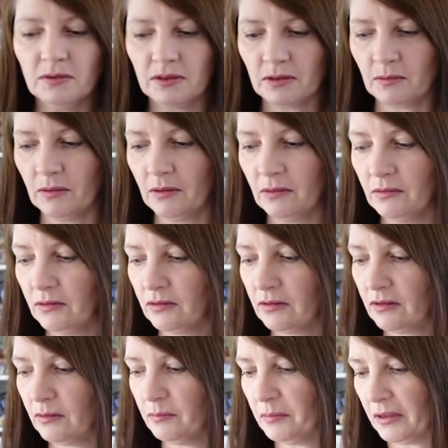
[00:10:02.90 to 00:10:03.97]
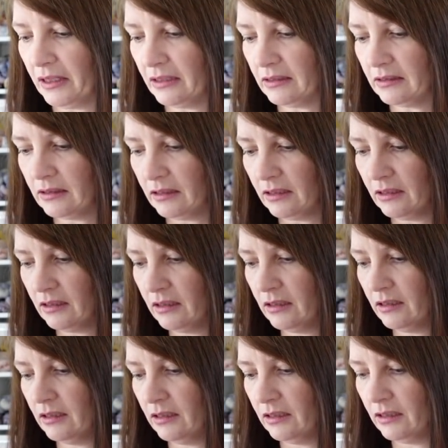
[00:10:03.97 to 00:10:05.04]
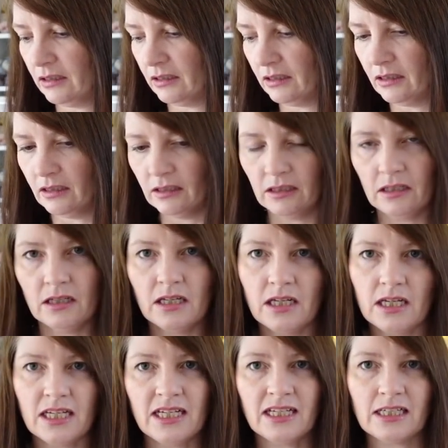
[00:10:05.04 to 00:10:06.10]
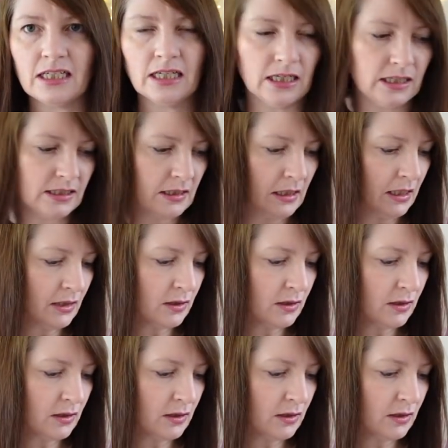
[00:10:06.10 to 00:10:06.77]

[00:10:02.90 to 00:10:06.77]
with quilts, but it isn't easy.